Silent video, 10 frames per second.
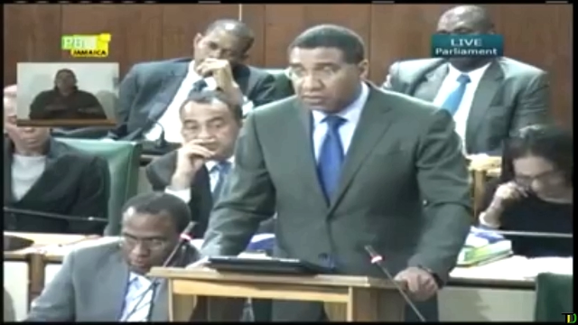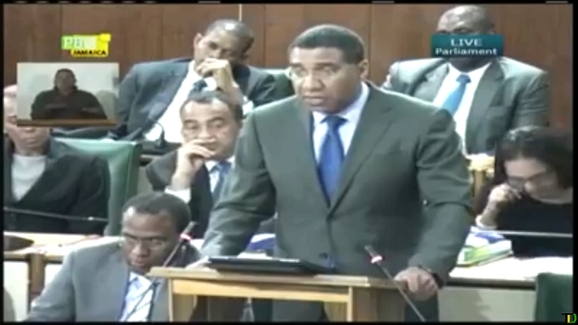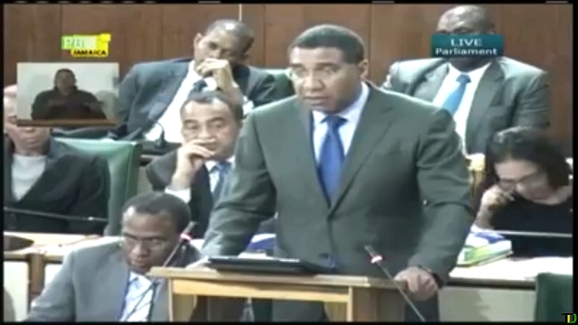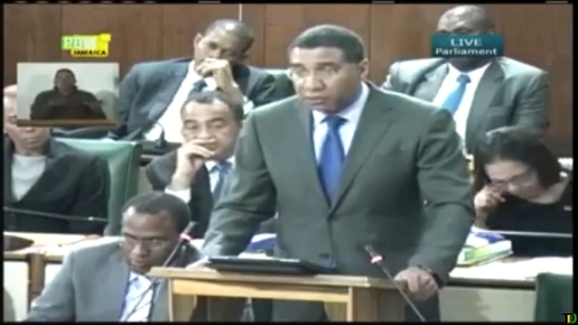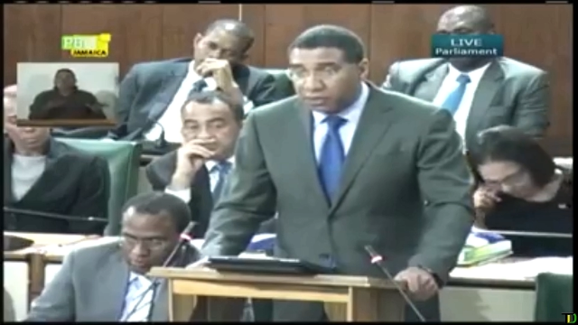
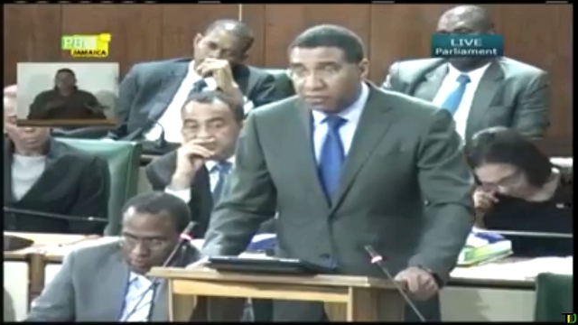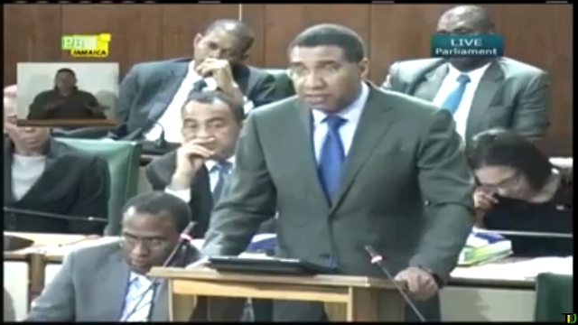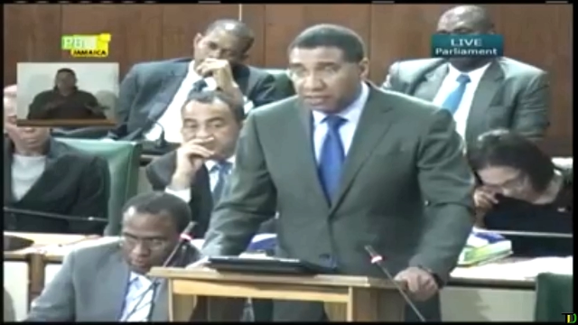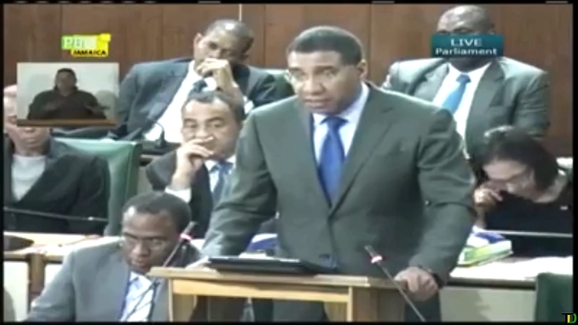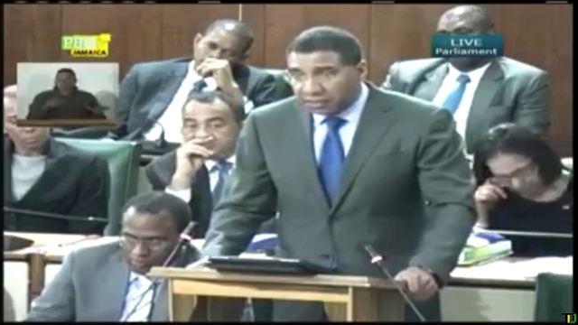Speaker 1: that will be
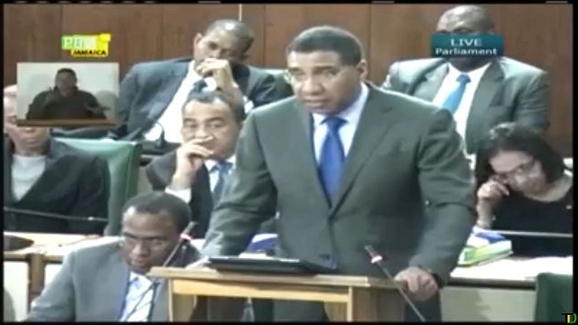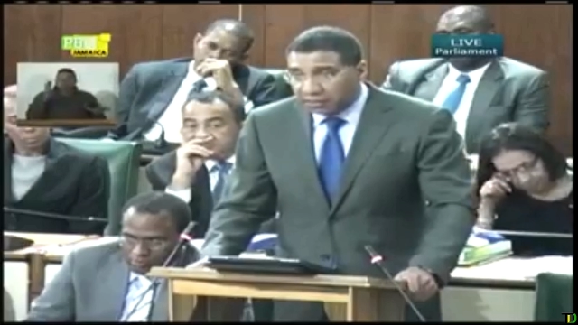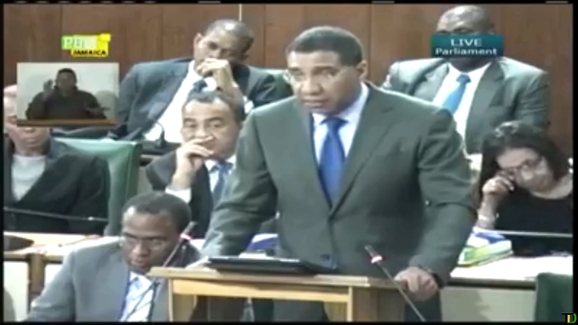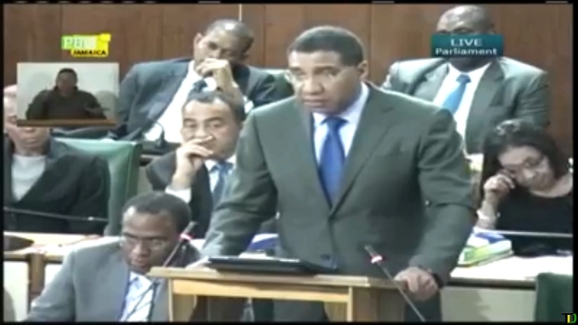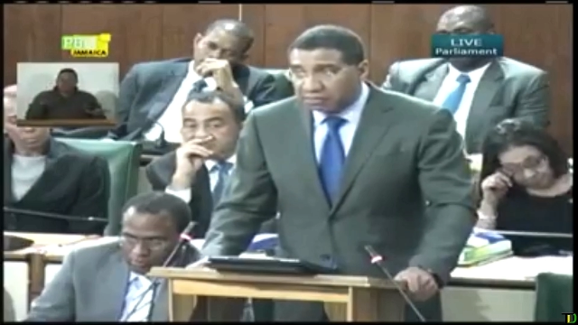
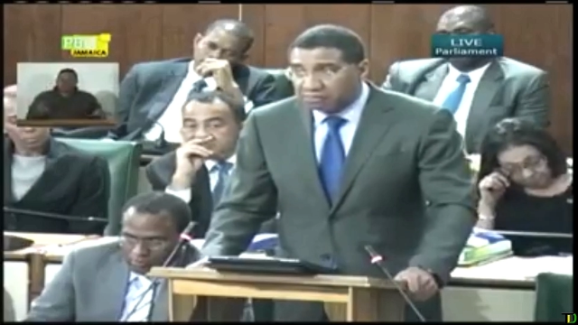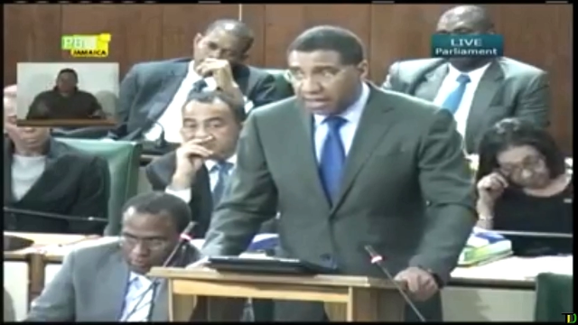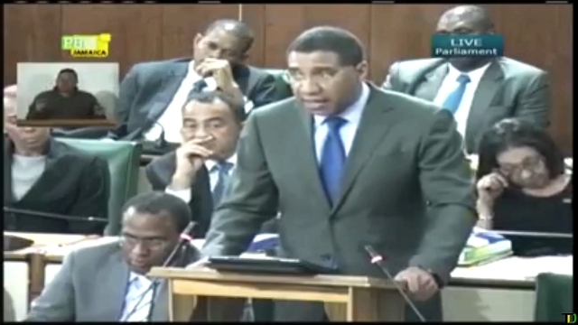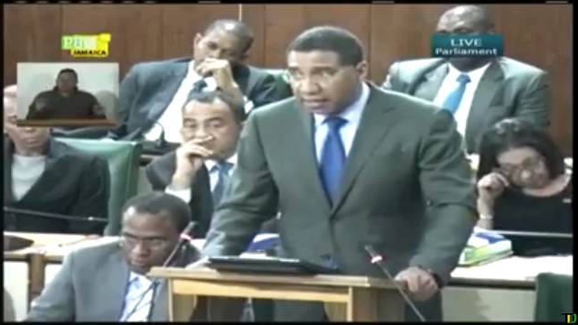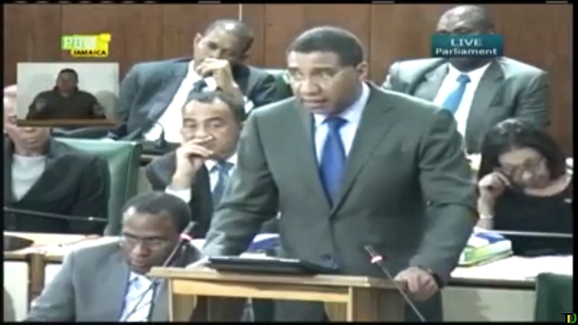taken
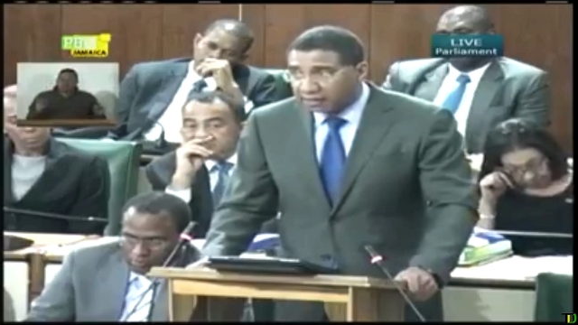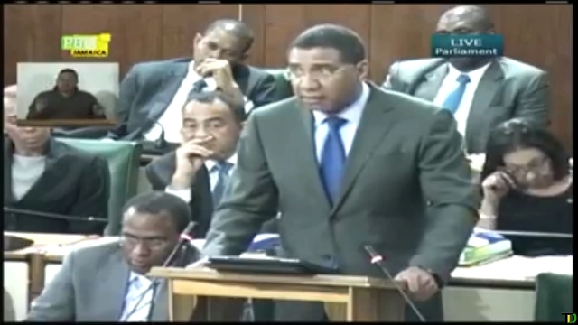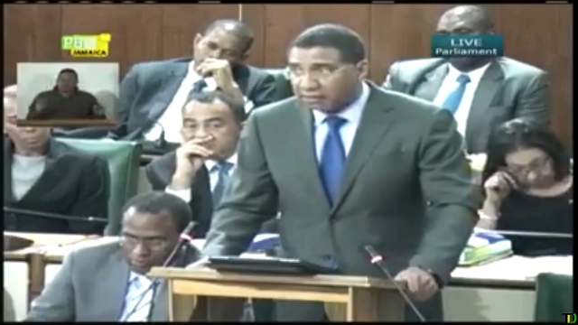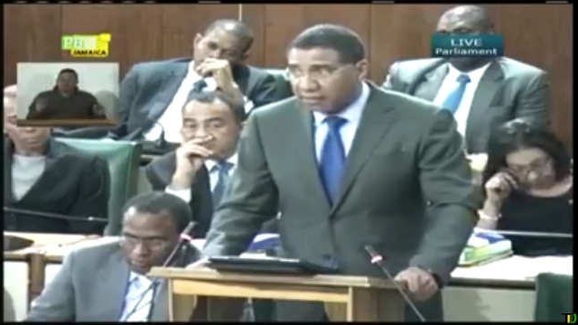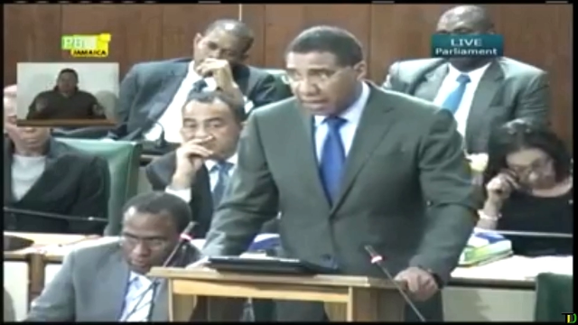by
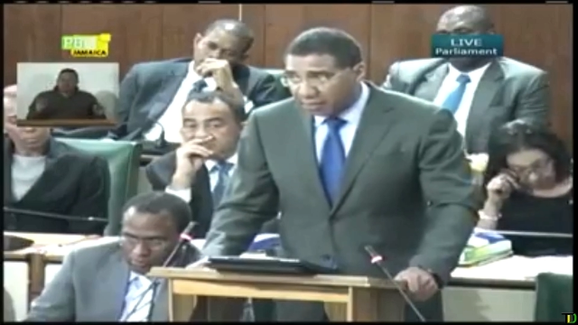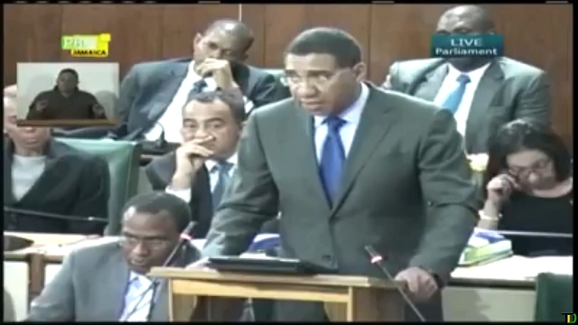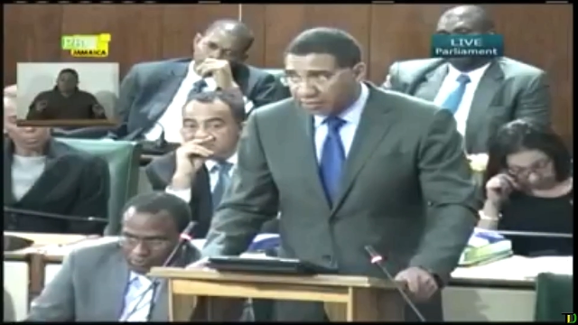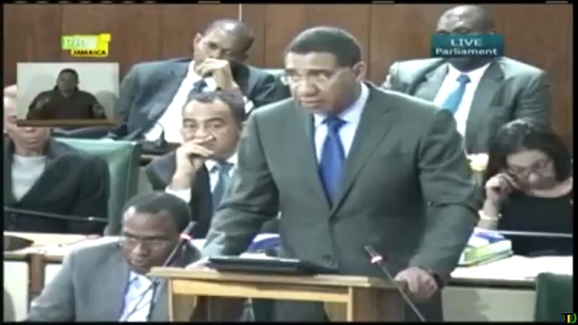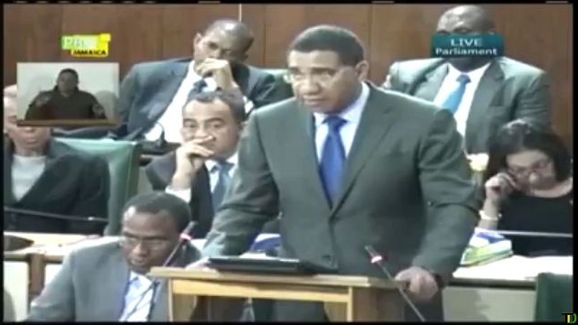the
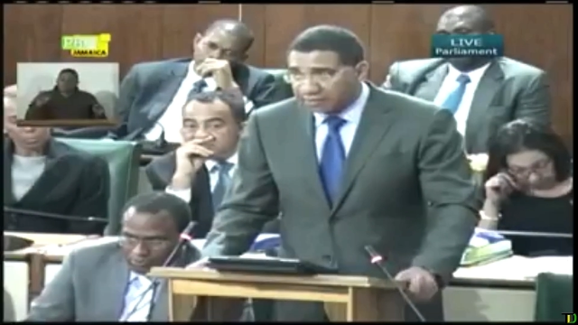cabinet.